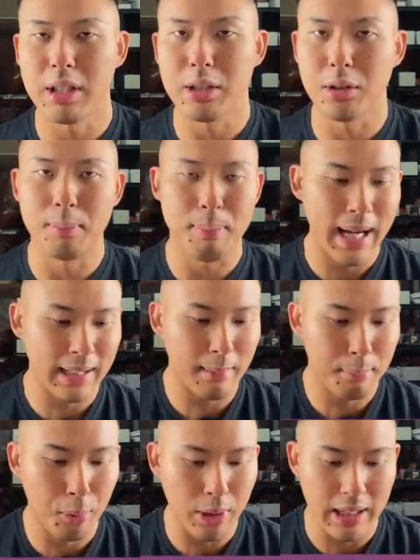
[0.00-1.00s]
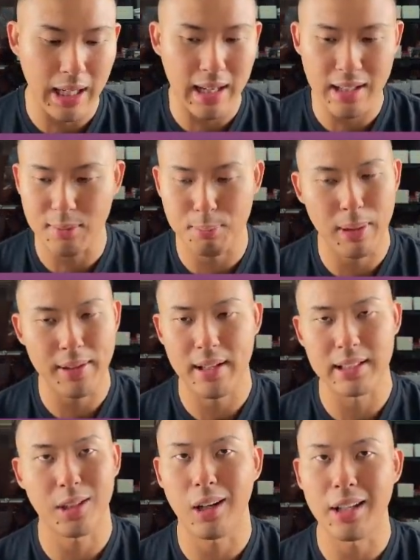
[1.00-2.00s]
really good backup point guard. His
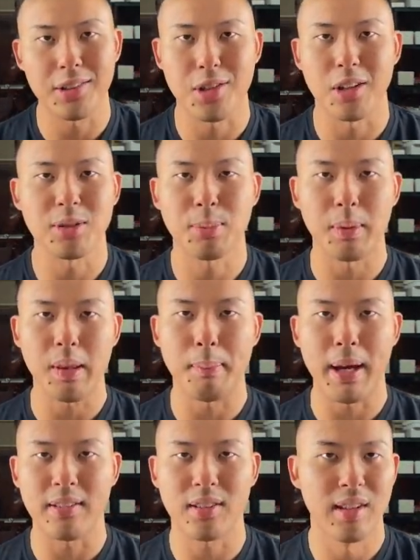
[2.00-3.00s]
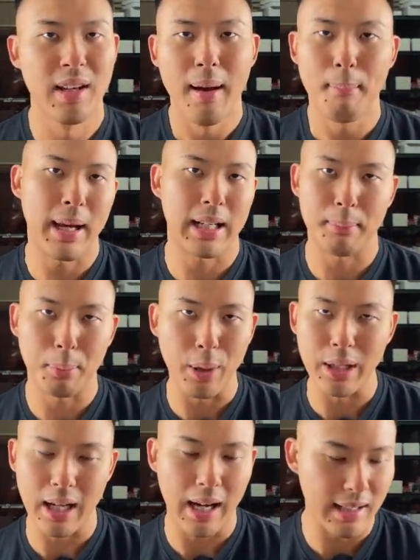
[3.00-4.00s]
brother, Tyus Jones, is probably the best backup
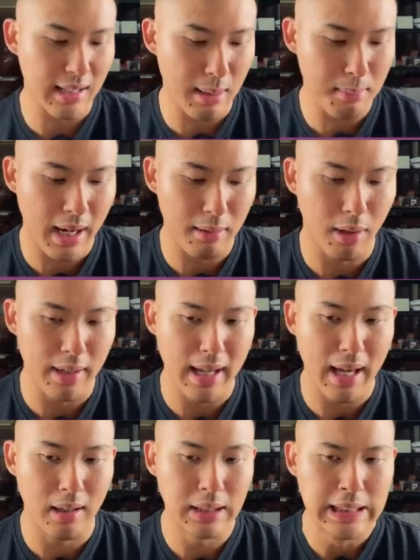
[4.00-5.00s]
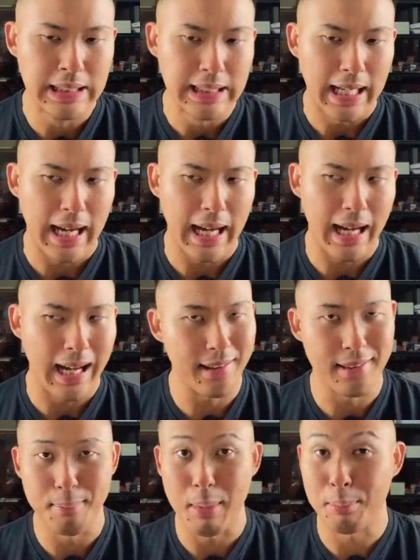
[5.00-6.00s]
point guard in the NBA right now,
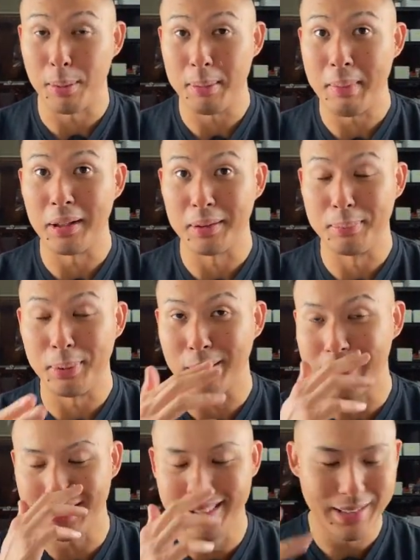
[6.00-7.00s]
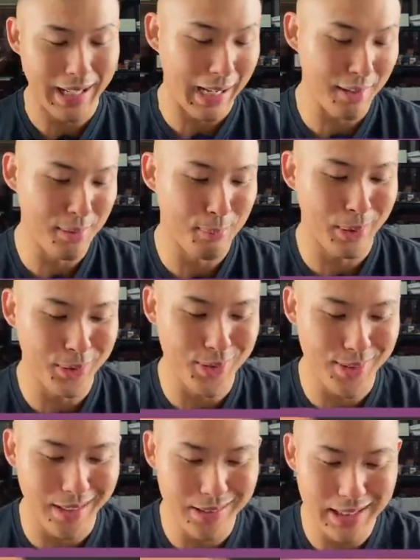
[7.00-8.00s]
other than probably Malcolm Brogdon, other than
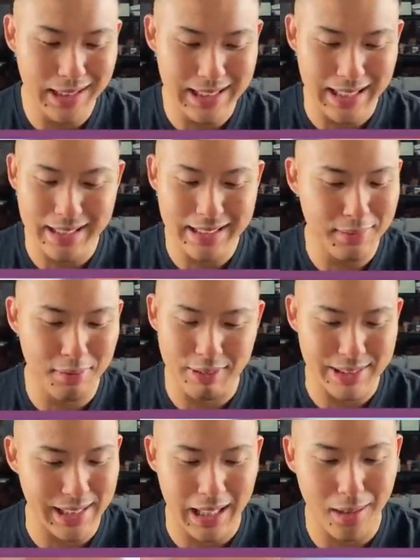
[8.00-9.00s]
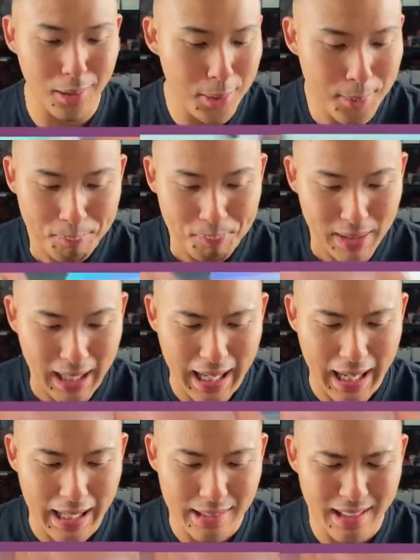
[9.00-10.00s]
Boston Celtics. And then Devin Vassell,
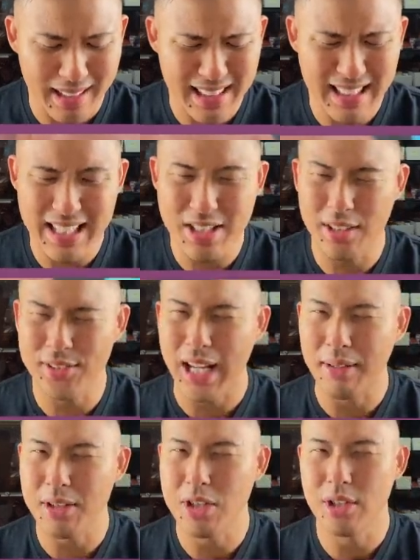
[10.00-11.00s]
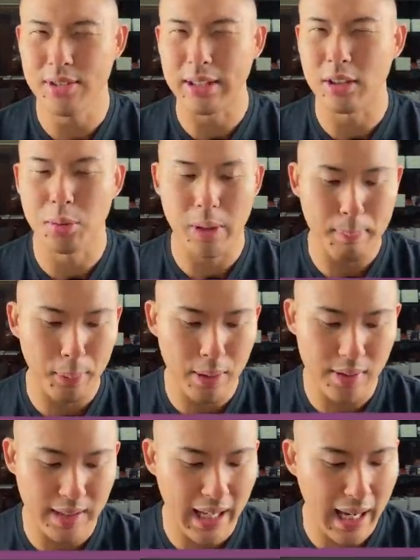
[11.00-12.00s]
I think he just averaged just under 20
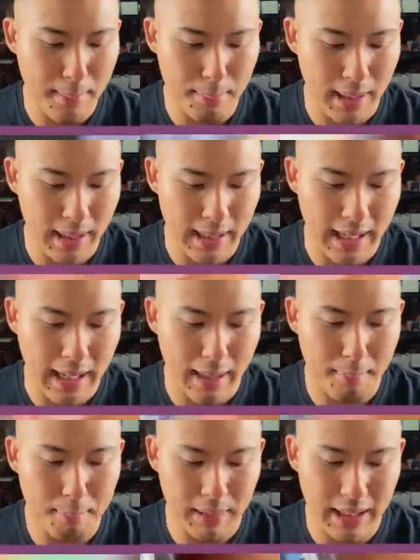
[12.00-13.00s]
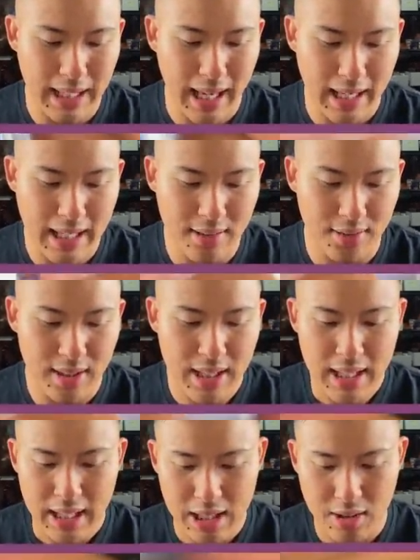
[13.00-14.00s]
points a game, but yeah, his
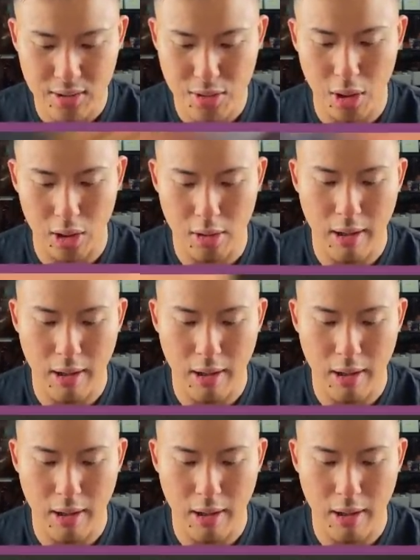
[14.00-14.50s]
shot